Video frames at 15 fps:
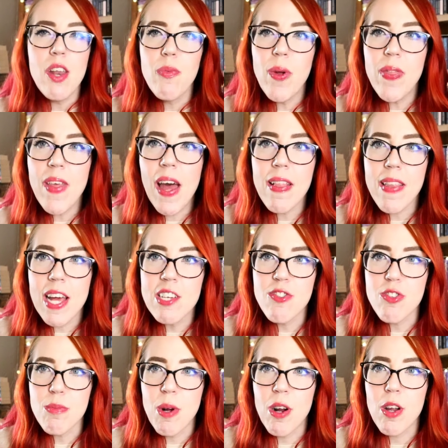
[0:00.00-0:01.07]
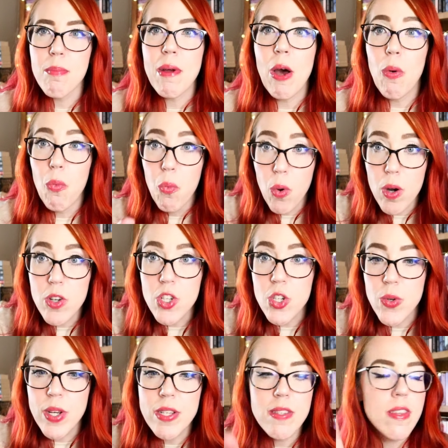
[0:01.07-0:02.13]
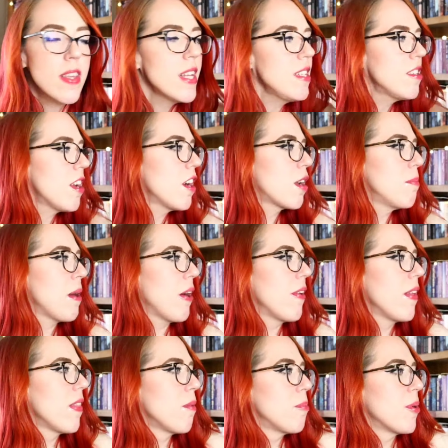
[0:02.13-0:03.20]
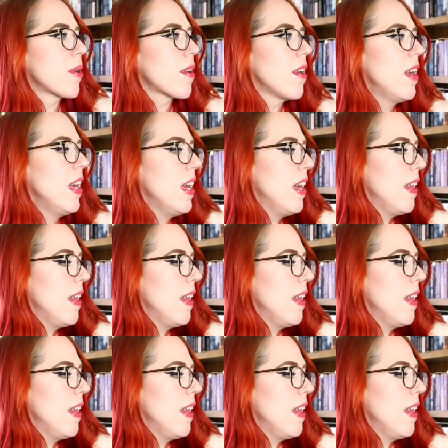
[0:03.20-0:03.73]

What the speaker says: And with that last remark about word choice, let's talk about the book